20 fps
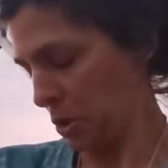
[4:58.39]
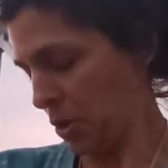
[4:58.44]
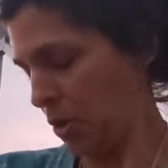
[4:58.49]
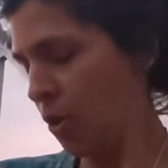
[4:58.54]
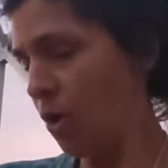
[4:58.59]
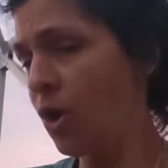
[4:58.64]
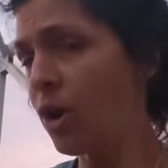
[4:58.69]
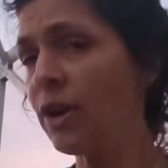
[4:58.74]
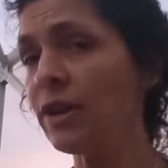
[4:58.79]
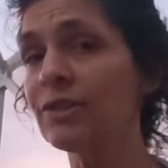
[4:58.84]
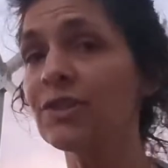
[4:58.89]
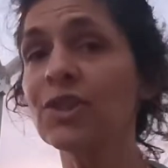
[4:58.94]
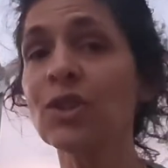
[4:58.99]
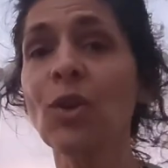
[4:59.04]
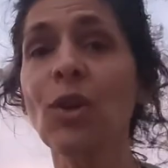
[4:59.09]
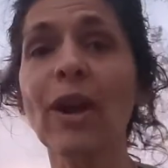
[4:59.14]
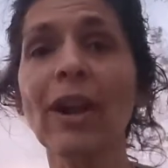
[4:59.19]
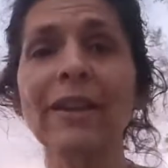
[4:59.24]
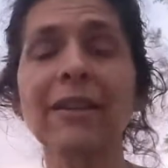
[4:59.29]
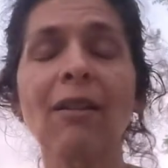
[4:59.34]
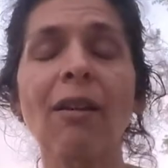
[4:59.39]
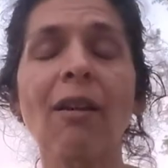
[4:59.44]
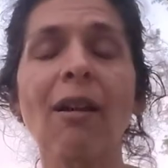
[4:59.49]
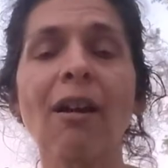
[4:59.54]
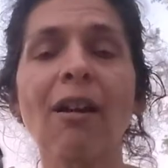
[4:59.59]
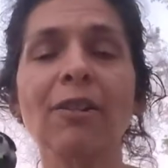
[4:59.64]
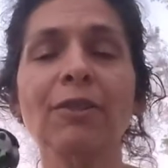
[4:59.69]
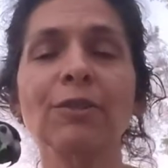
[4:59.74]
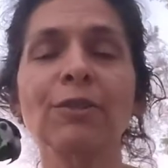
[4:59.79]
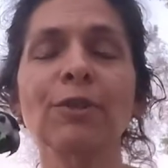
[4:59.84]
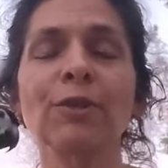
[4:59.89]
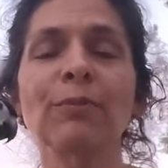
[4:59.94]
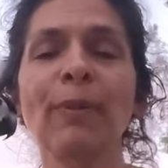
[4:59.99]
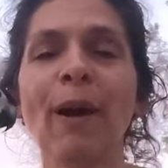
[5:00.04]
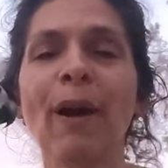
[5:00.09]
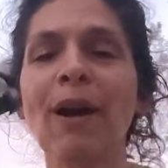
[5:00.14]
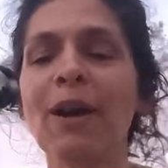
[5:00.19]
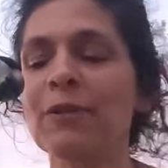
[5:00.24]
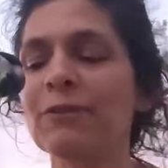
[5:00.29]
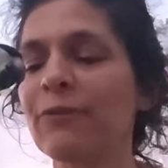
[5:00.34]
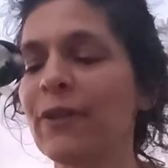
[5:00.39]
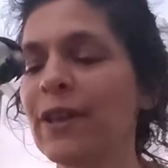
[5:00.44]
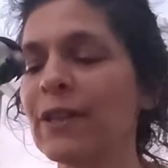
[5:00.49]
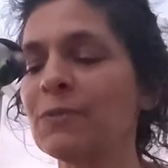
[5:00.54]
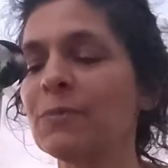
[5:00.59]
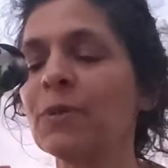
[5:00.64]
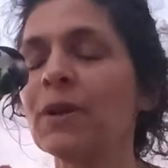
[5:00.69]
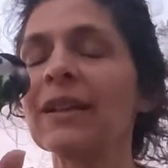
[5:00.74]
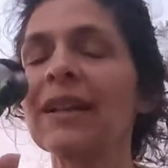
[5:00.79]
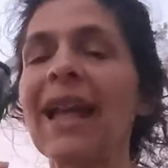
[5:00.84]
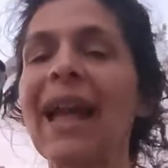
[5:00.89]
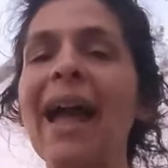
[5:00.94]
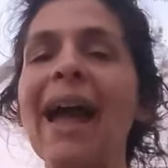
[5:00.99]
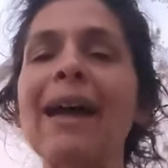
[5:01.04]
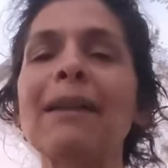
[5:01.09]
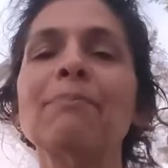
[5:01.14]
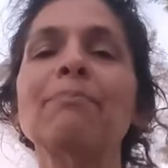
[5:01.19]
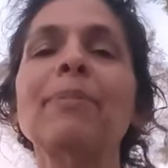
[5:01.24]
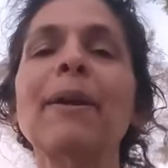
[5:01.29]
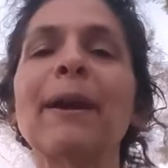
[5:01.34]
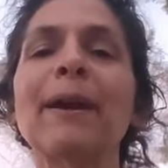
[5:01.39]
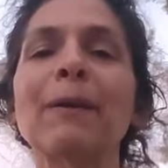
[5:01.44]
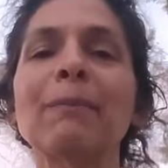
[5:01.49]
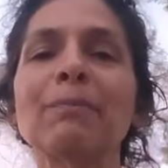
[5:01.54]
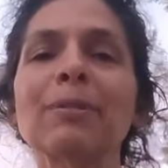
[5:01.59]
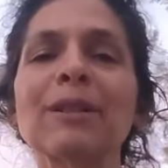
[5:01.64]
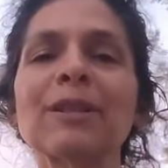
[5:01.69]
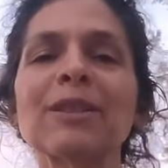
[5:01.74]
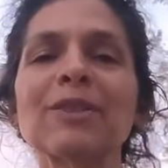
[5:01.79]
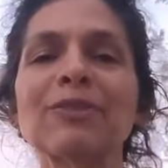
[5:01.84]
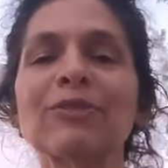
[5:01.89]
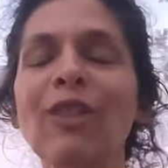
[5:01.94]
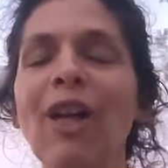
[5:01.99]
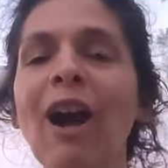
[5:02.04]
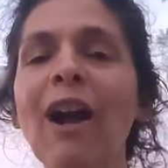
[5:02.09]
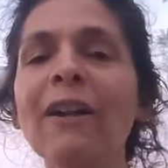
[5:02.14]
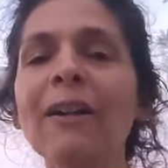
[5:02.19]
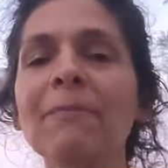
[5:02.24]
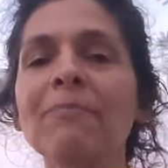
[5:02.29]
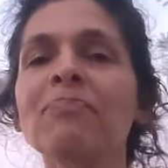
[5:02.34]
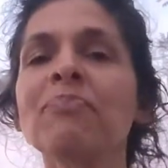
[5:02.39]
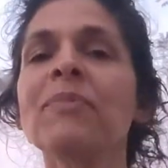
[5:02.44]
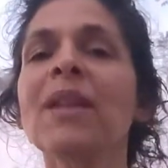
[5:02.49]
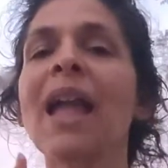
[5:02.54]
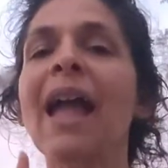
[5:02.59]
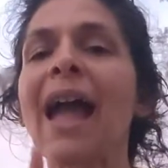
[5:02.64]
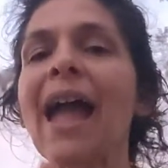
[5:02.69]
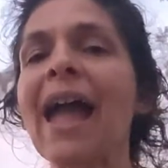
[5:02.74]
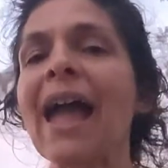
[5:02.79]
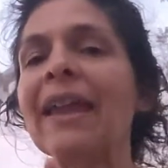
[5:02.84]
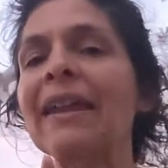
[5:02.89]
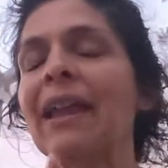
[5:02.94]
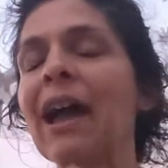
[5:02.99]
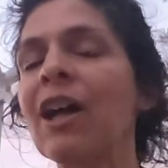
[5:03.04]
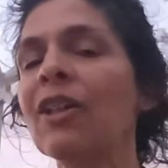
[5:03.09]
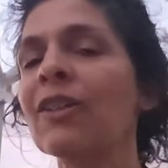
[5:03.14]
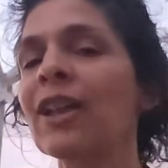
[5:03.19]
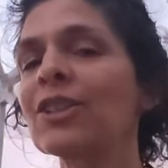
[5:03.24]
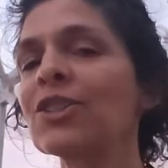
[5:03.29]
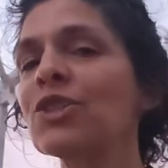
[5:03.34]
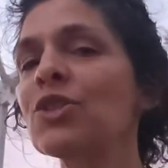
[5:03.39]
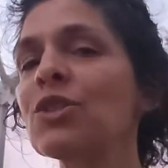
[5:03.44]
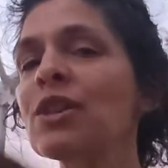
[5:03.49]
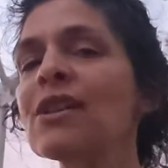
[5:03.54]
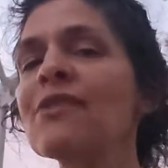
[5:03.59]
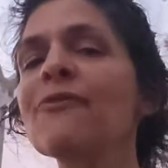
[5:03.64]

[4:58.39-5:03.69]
or join our group on Facebook at Parrot Bliss Flock and I'll get you the